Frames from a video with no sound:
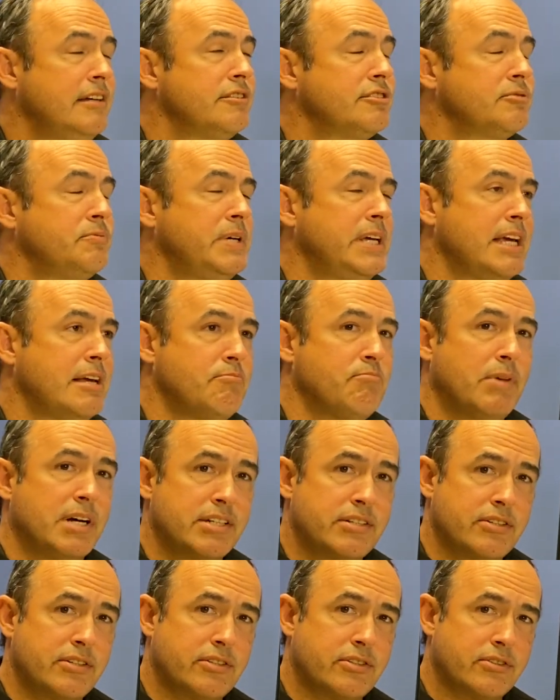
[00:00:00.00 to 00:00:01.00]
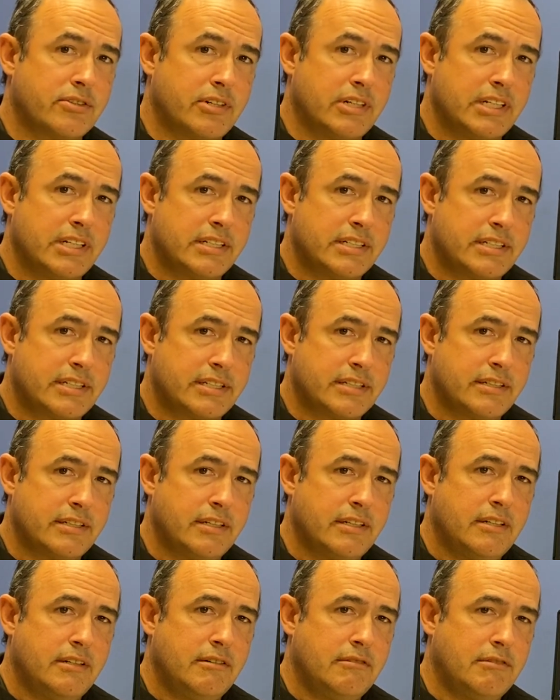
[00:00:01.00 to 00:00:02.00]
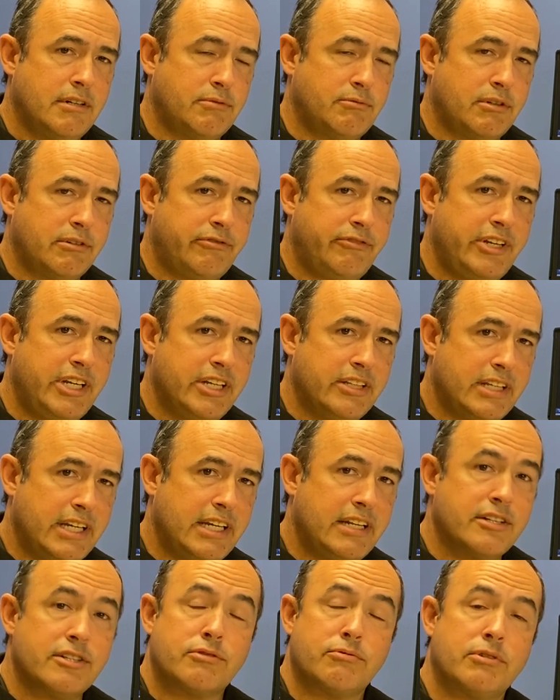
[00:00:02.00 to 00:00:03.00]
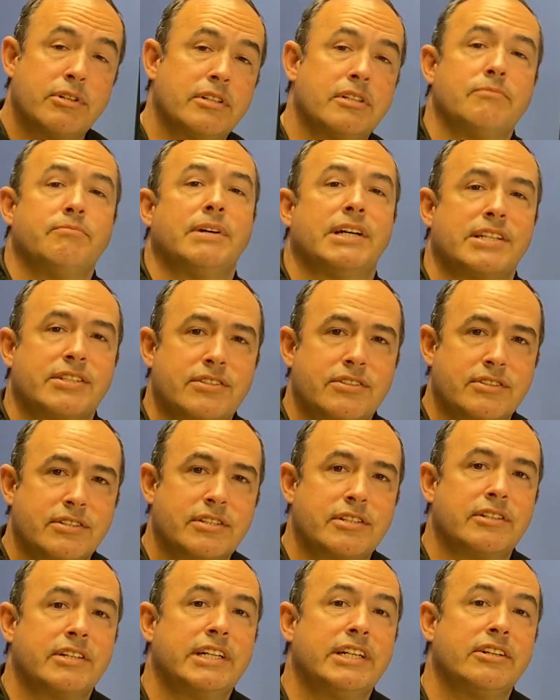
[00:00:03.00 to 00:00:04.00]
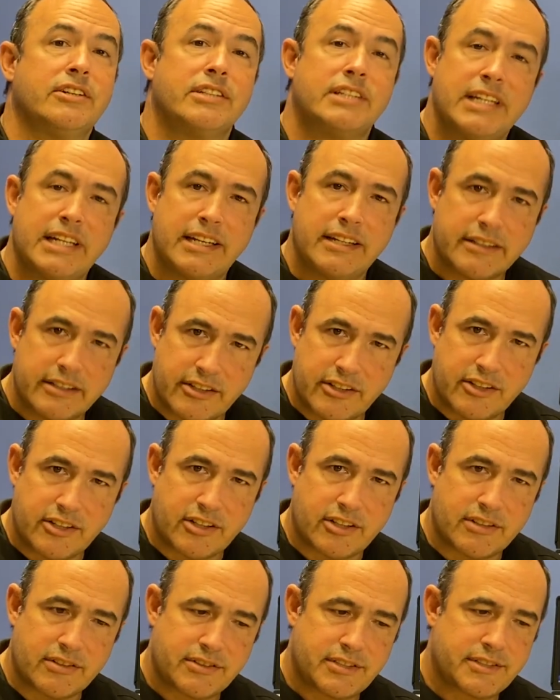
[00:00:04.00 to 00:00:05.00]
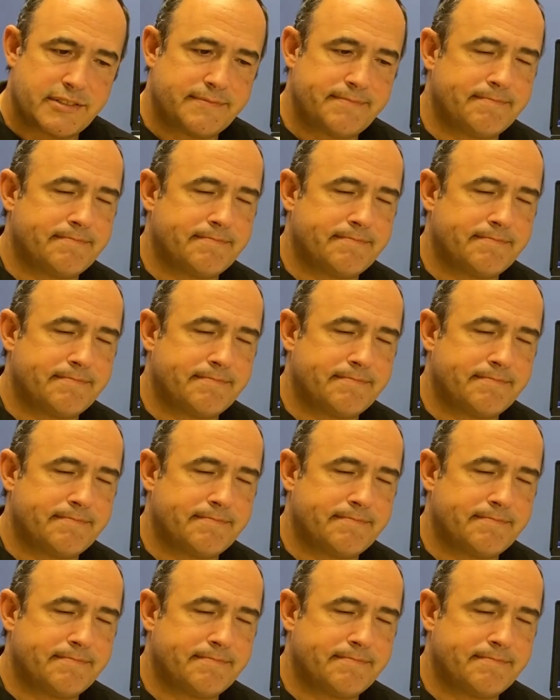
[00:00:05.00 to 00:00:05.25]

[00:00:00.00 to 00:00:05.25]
So when we get muscle soreness, what we're feeling is where the muscles are irritating the nerves.